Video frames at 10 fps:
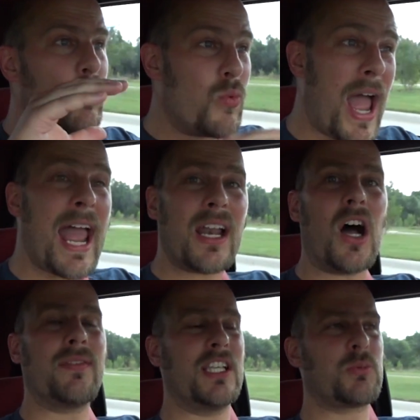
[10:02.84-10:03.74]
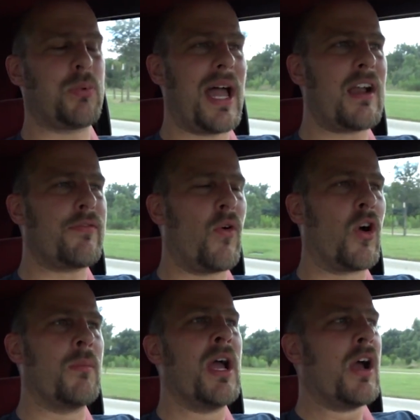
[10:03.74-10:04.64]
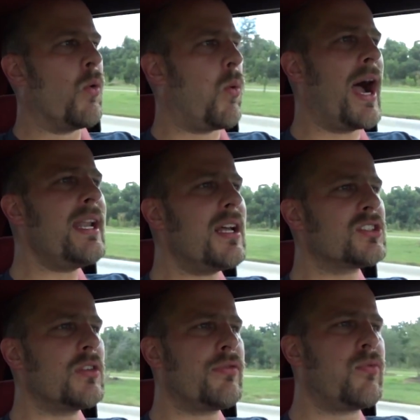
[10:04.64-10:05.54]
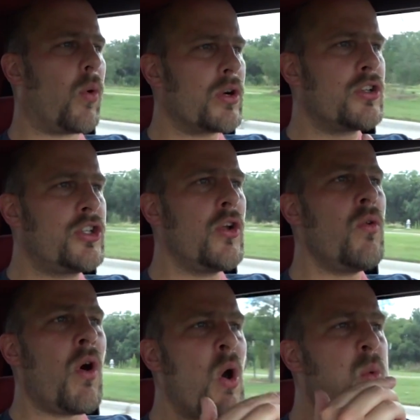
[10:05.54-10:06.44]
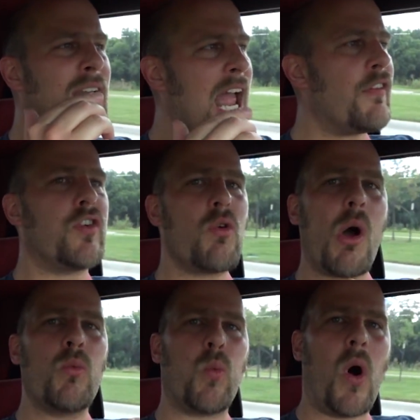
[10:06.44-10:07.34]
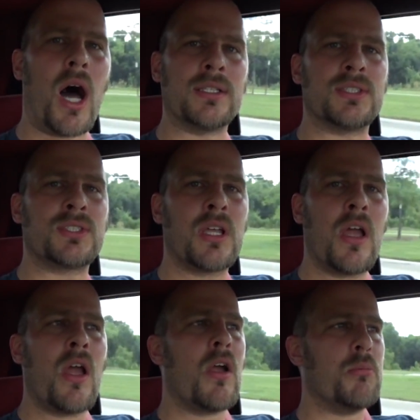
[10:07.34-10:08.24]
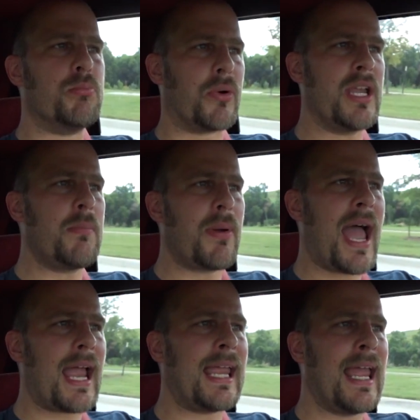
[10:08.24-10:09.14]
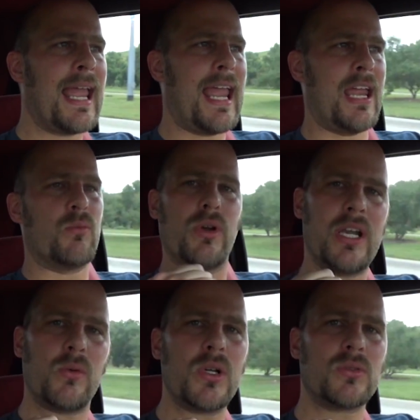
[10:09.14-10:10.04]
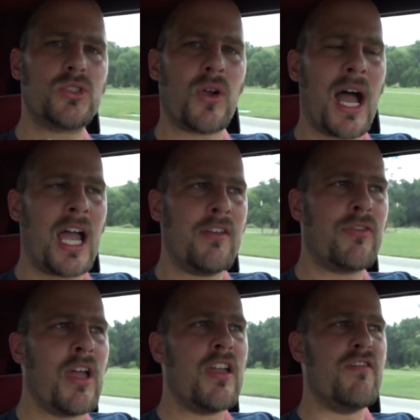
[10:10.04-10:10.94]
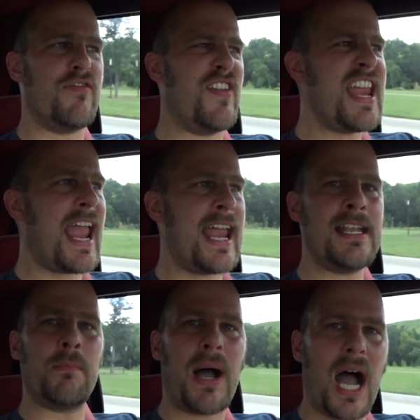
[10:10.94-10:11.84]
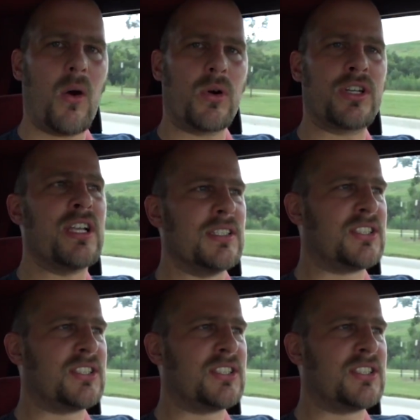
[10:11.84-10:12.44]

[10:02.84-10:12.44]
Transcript: ran on this platform. Why doesn't Ford do what everyone wants? Bring back a rear-wheel drive V8 powered